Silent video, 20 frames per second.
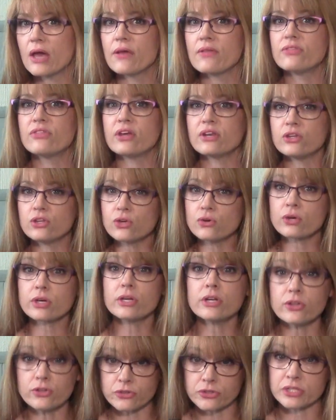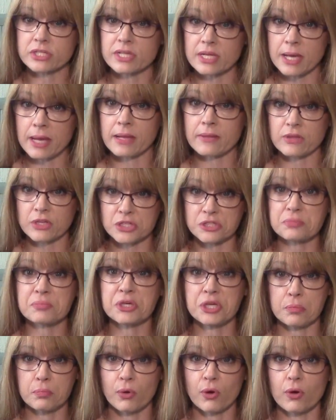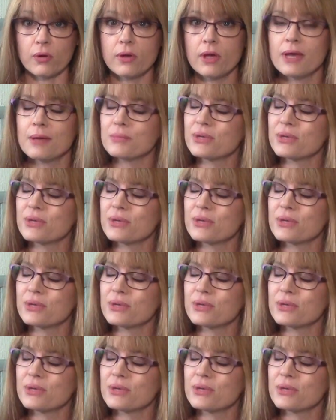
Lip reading: then you can understand these people,